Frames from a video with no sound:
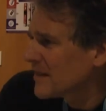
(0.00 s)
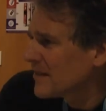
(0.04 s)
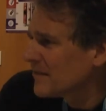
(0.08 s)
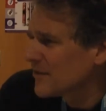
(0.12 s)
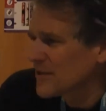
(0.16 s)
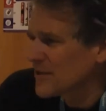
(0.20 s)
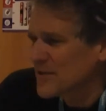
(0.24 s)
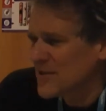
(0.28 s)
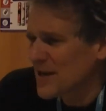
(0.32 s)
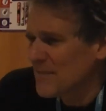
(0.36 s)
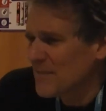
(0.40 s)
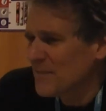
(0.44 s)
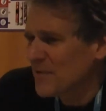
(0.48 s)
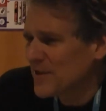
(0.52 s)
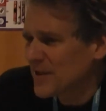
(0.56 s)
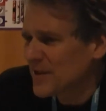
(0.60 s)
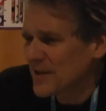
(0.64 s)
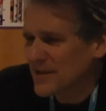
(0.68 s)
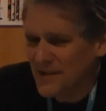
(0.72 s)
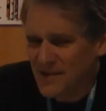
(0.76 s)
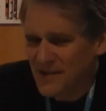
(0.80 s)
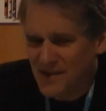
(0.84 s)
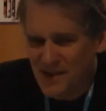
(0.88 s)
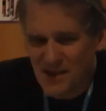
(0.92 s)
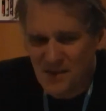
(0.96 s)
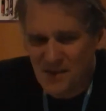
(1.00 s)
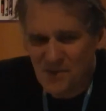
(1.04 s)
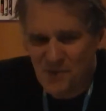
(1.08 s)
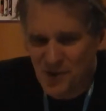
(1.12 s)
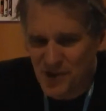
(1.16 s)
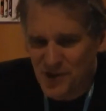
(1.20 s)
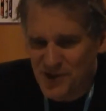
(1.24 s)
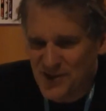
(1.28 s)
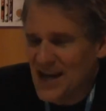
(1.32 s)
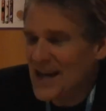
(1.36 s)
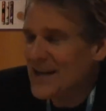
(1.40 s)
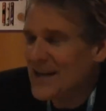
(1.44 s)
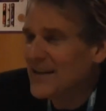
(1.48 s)
for example, the
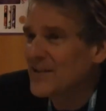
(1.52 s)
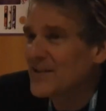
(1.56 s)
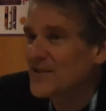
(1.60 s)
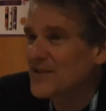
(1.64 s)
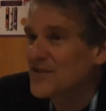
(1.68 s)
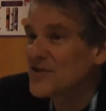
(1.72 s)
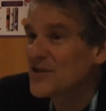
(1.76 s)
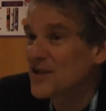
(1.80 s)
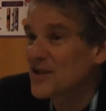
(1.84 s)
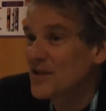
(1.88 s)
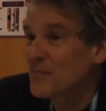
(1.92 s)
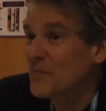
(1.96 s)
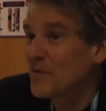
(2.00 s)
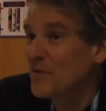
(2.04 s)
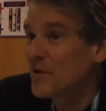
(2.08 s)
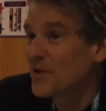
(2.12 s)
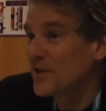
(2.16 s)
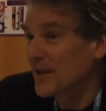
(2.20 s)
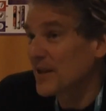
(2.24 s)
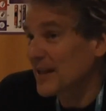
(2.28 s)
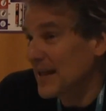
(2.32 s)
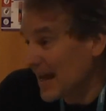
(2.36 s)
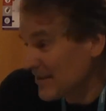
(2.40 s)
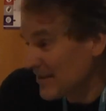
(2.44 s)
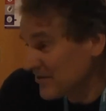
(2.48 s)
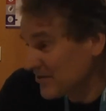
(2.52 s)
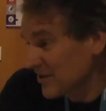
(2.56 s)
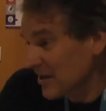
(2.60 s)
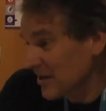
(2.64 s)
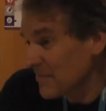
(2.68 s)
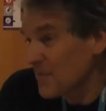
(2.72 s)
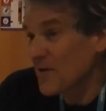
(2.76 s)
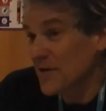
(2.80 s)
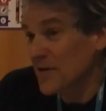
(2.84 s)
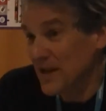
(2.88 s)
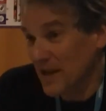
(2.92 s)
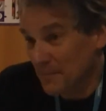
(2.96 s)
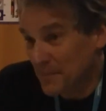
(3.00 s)
protagonist in the book that hasn't
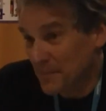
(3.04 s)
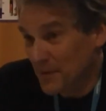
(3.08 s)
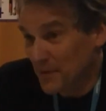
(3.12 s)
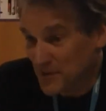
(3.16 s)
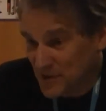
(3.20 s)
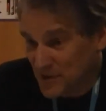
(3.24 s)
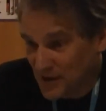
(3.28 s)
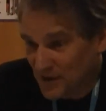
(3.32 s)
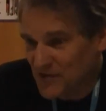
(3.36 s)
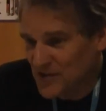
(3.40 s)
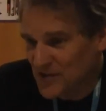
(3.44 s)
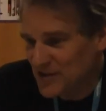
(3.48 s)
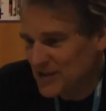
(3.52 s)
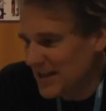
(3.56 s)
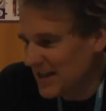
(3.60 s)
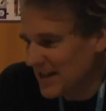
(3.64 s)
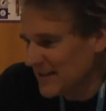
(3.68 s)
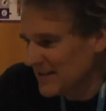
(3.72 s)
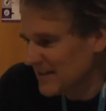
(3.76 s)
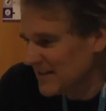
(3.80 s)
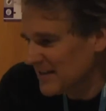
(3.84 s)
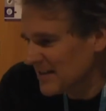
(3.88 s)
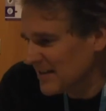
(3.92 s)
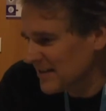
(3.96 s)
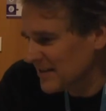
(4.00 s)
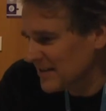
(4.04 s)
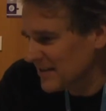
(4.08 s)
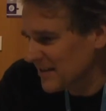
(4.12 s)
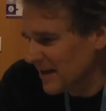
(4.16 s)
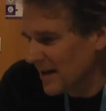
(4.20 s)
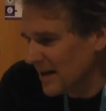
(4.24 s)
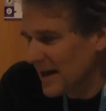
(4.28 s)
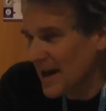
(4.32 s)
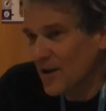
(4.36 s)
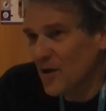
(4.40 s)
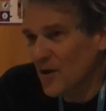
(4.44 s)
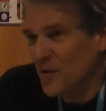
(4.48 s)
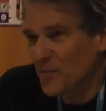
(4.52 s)
come out yet, but which I've just handed in,
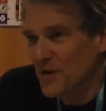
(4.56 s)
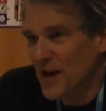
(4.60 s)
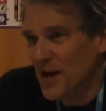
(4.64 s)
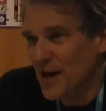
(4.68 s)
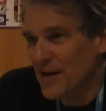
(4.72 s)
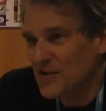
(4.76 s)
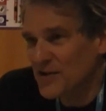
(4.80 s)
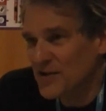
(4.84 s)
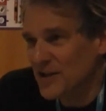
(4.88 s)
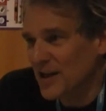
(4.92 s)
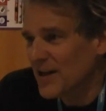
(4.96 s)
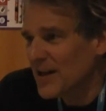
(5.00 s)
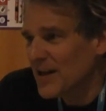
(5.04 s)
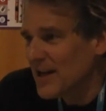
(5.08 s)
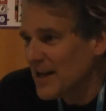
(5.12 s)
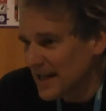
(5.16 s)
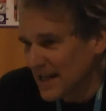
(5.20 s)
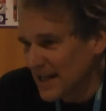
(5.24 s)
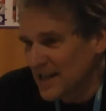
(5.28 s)
Echopraxia,